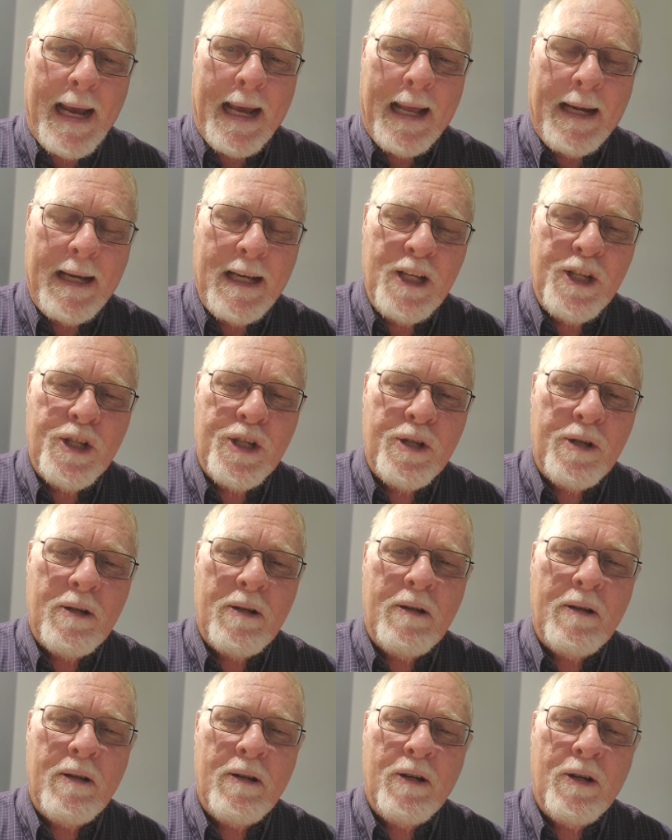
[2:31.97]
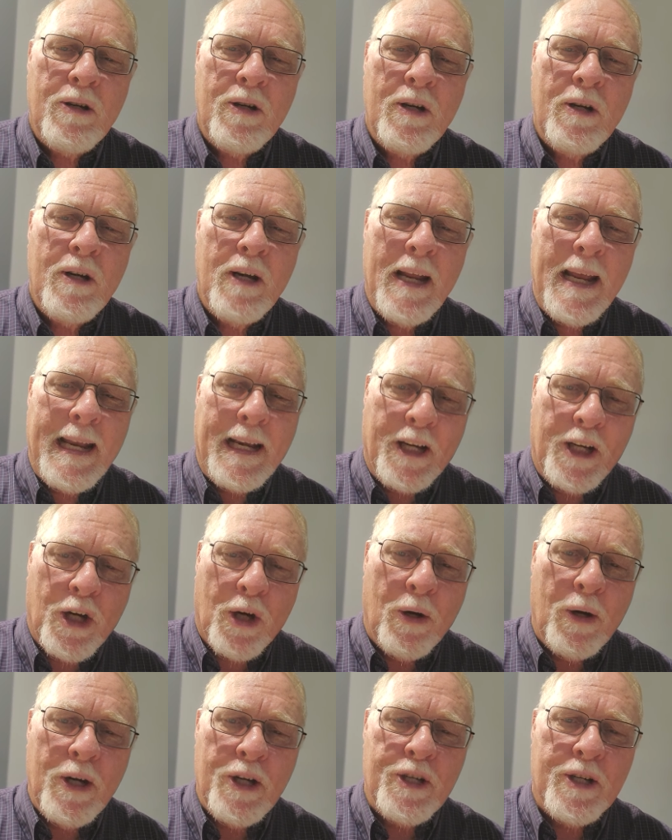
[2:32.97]
And he's
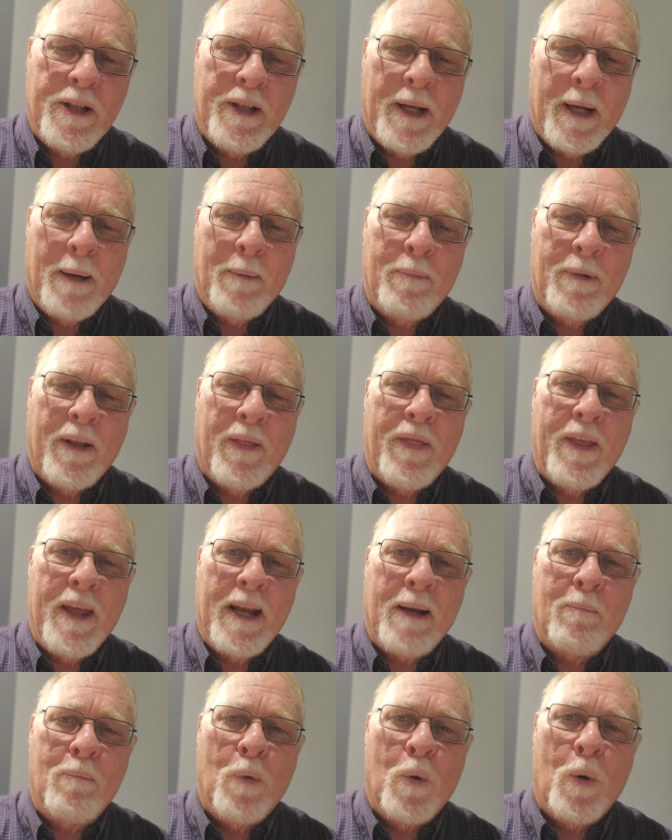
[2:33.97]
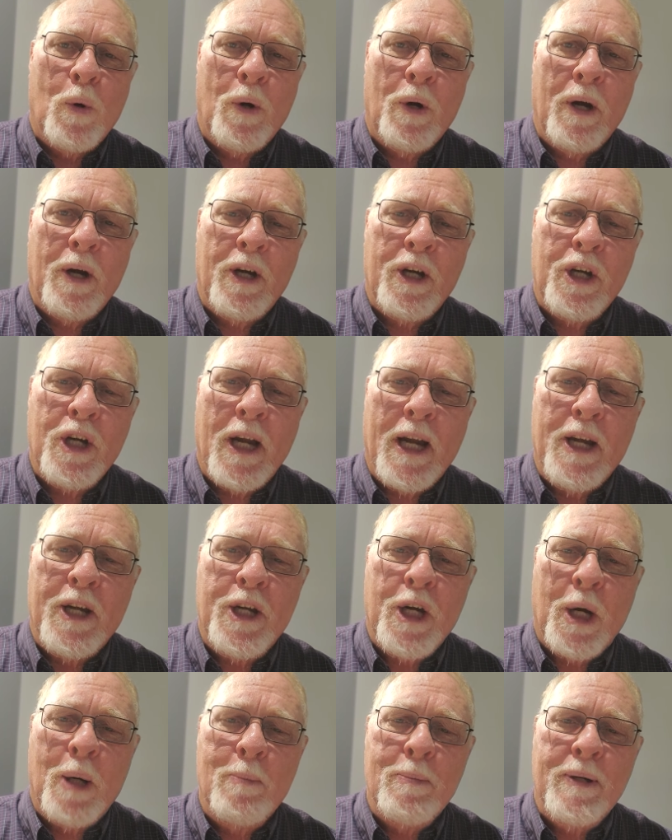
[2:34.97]
encouraging them to think more in
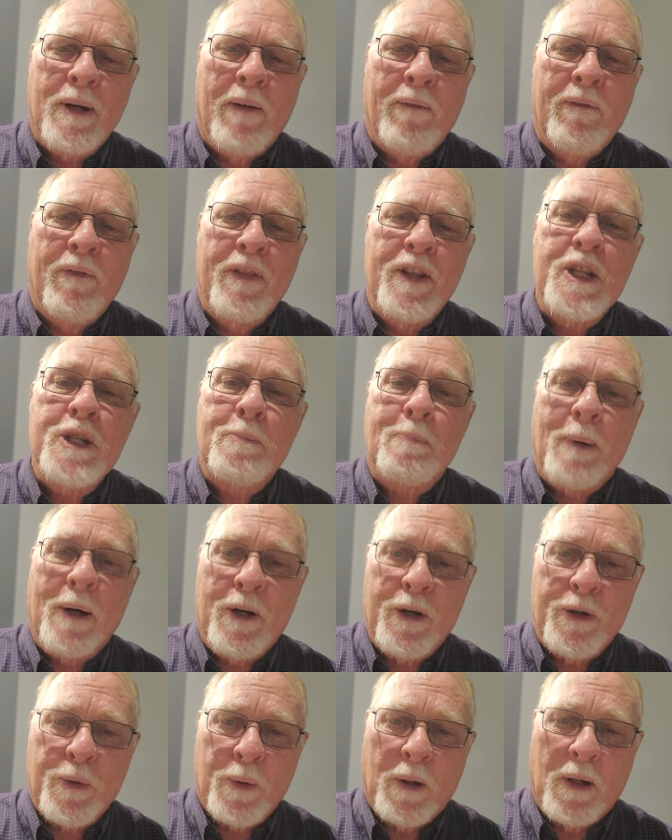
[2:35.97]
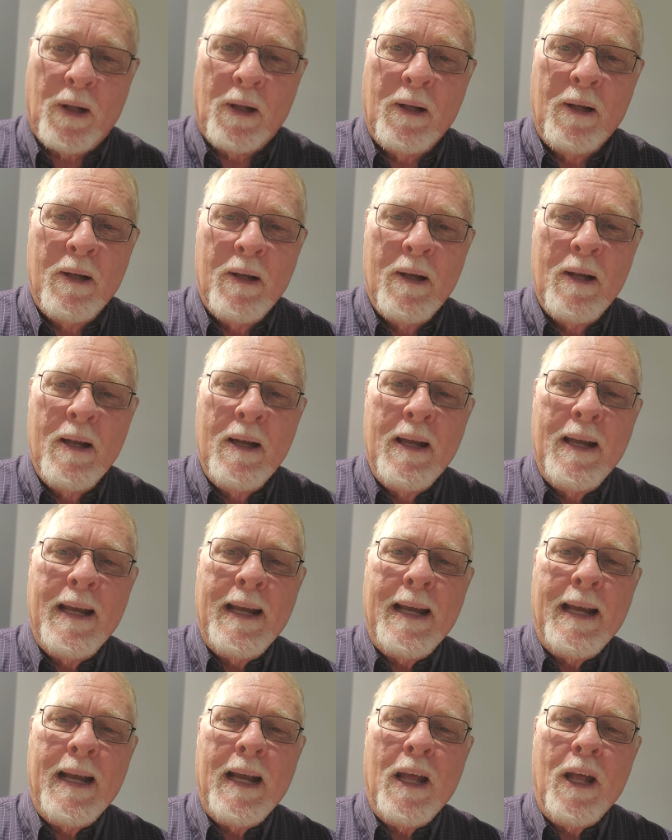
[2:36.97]
terms of spiritual.
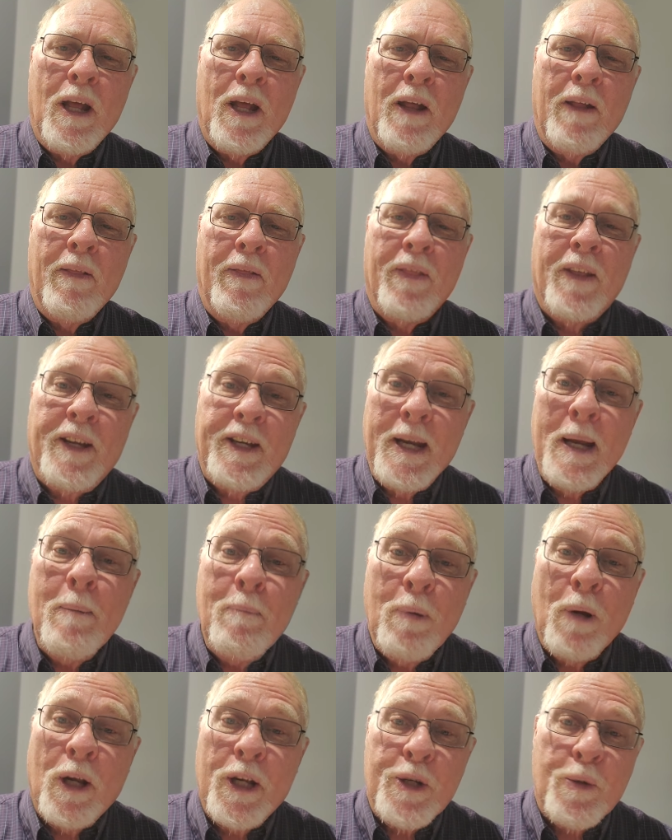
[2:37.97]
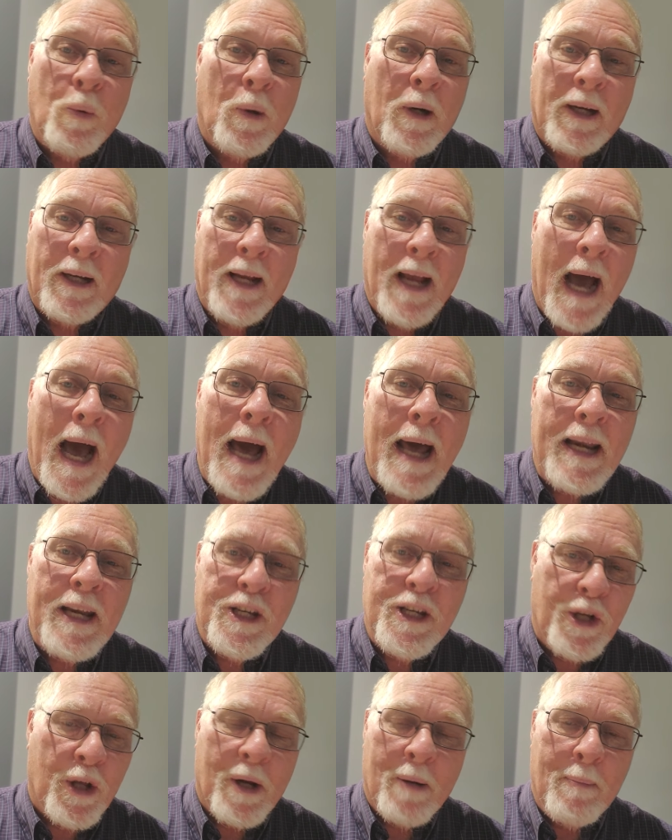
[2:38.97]
The temple is where God
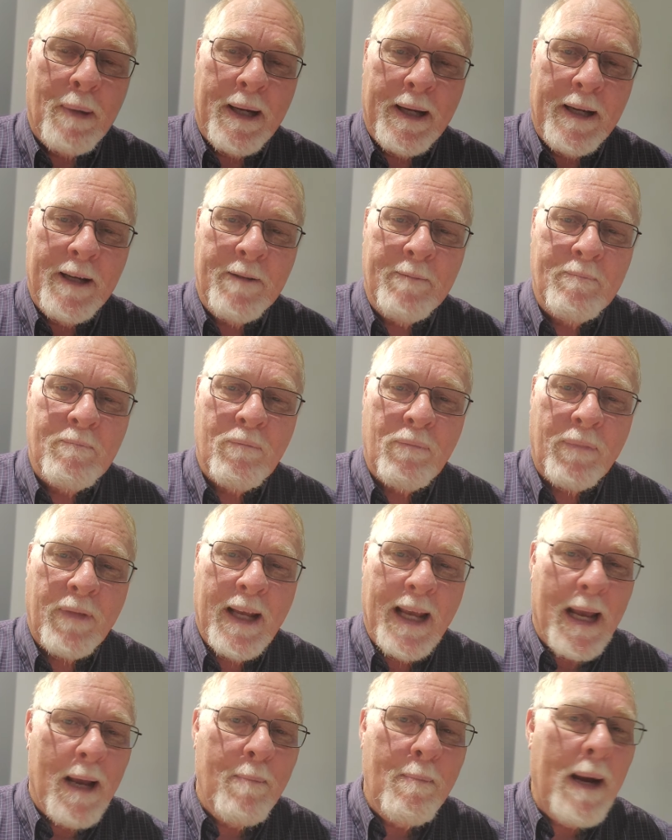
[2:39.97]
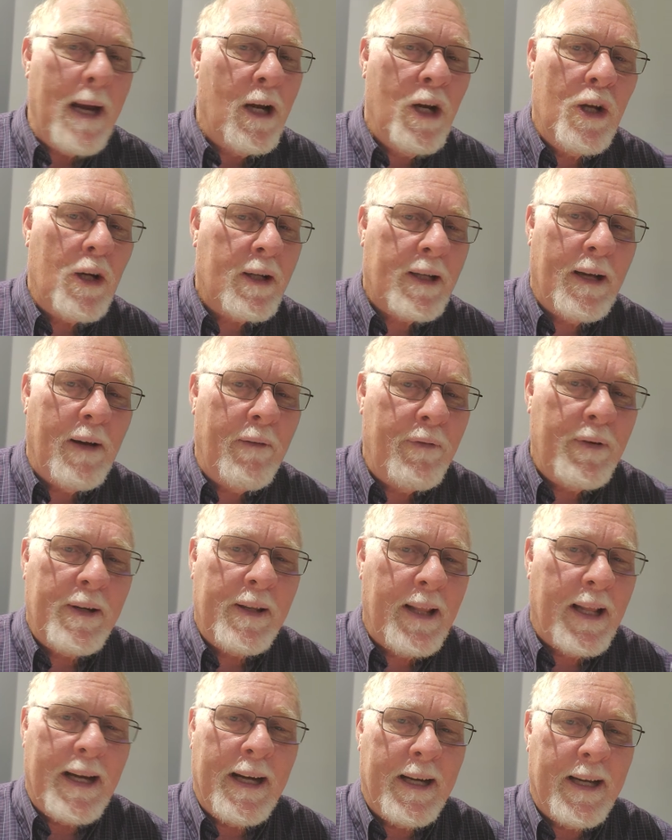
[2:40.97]
is going to be. It may look
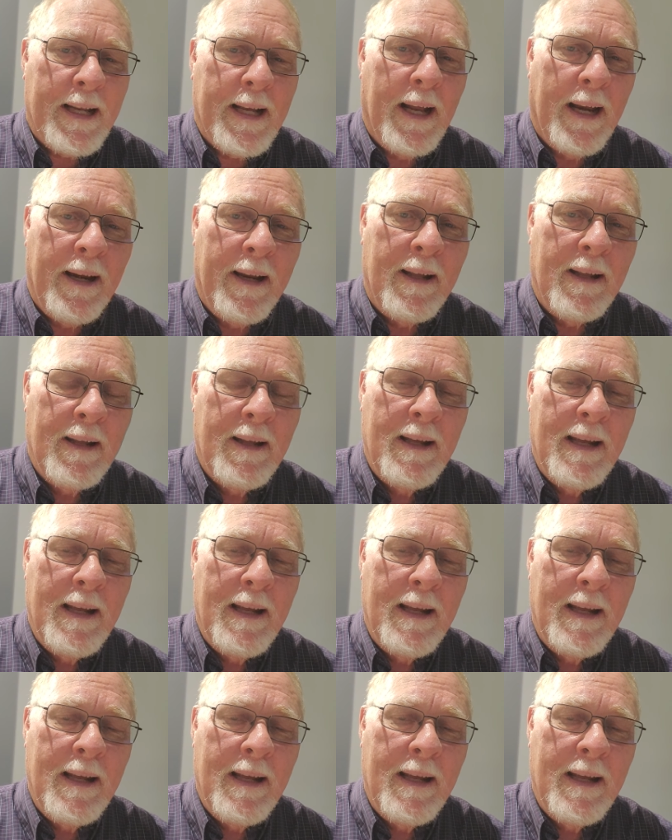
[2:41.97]
different than it did,